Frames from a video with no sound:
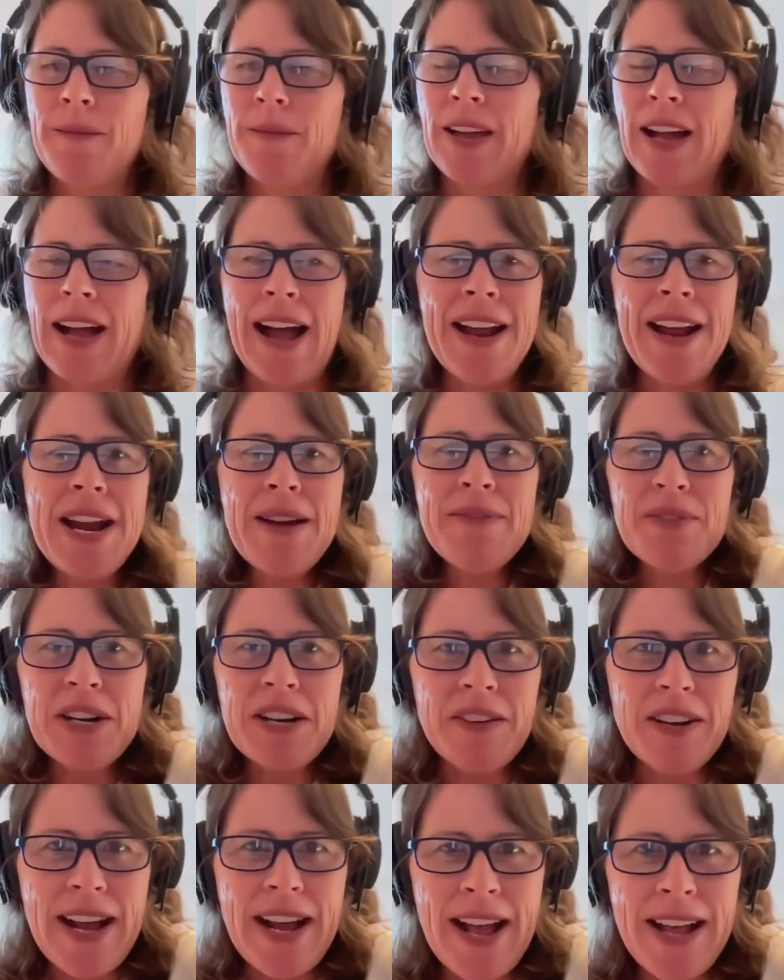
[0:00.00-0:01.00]
I never
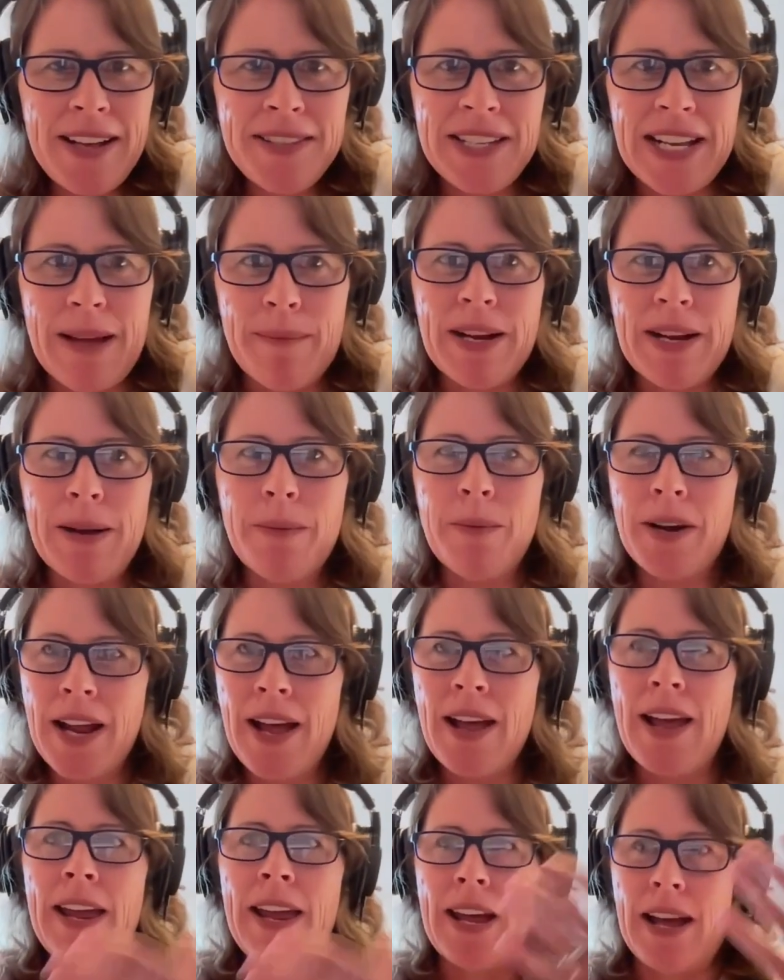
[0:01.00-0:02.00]
even asked that, but I want
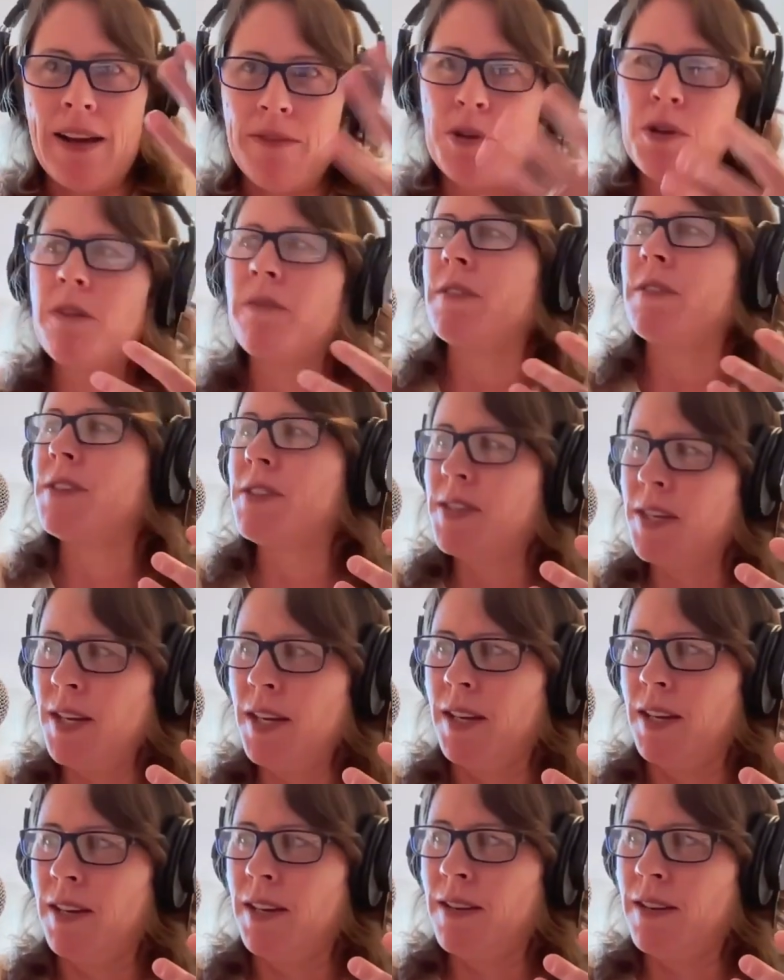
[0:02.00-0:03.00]
to, hey, have you ever
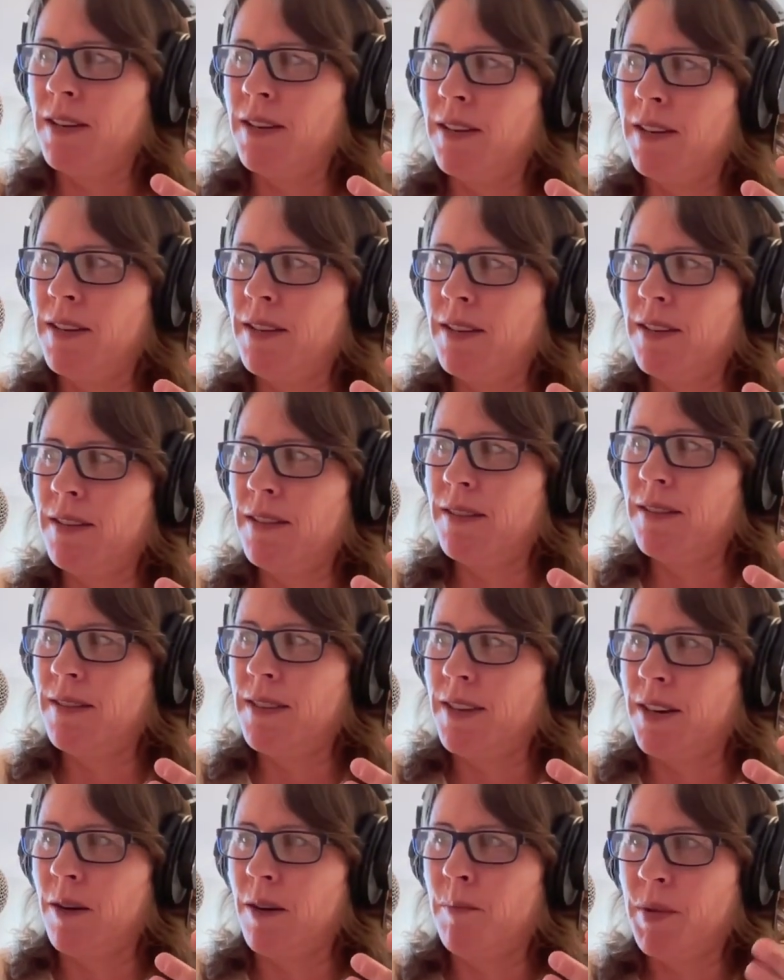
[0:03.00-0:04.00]
seen,
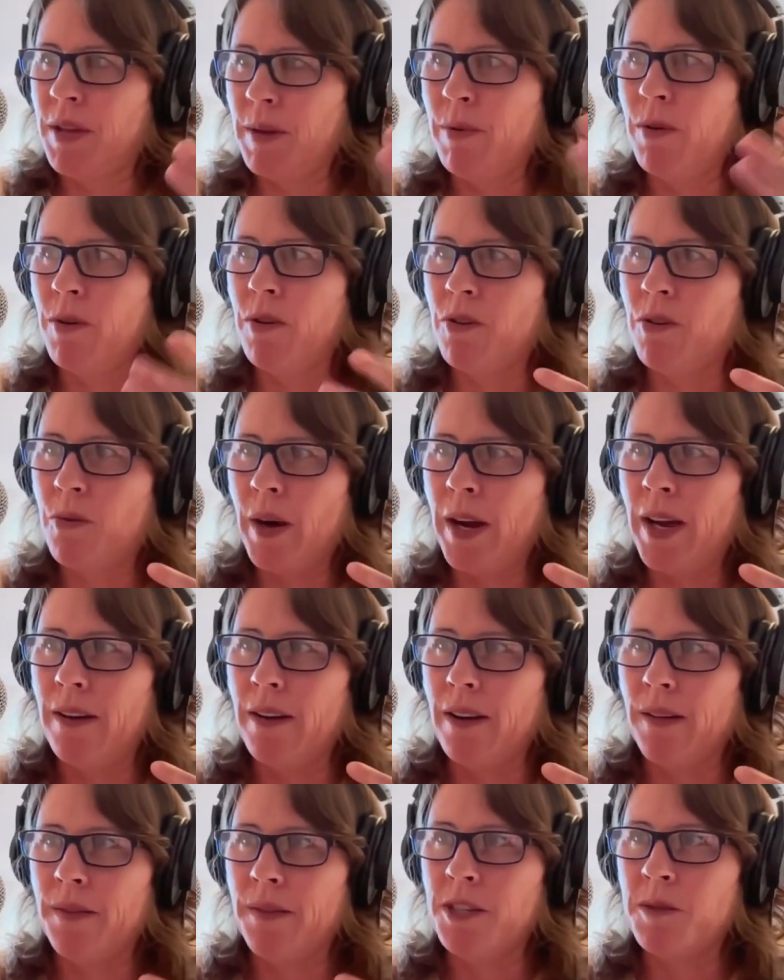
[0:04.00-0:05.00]
people
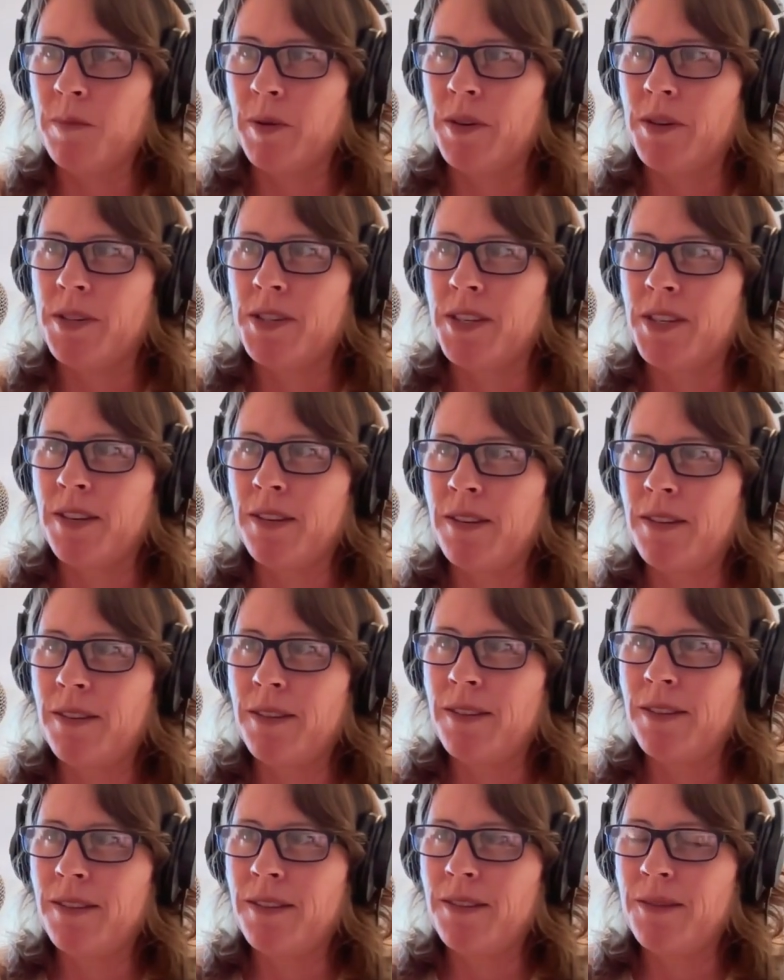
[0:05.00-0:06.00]
quit on this person?
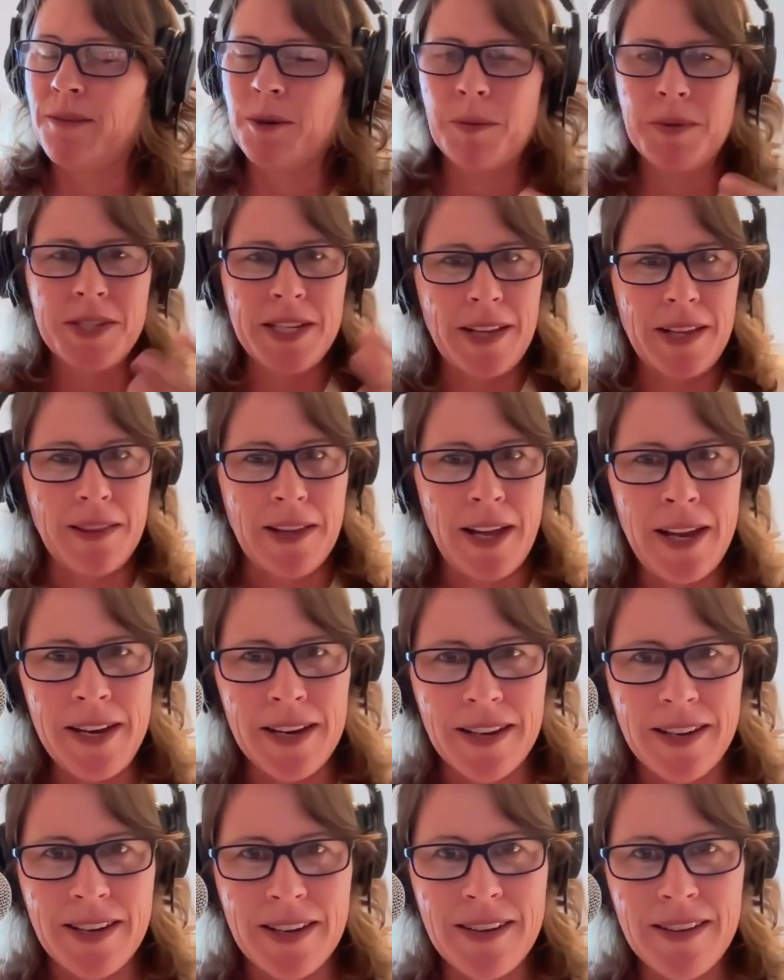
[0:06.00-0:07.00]
What was that
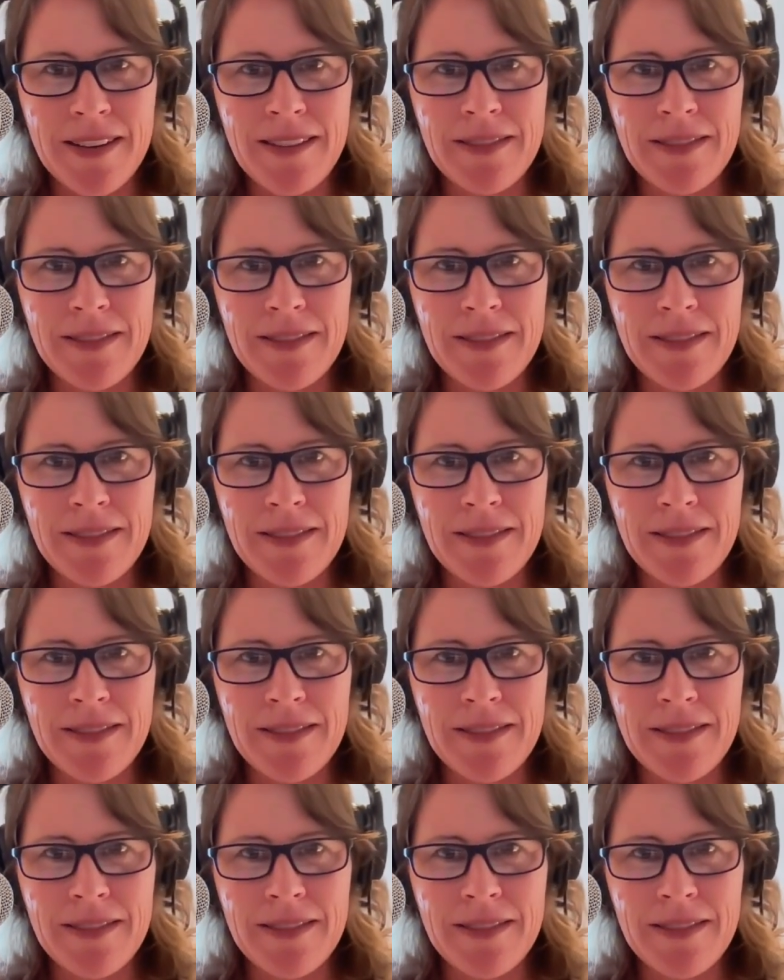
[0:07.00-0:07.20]
like?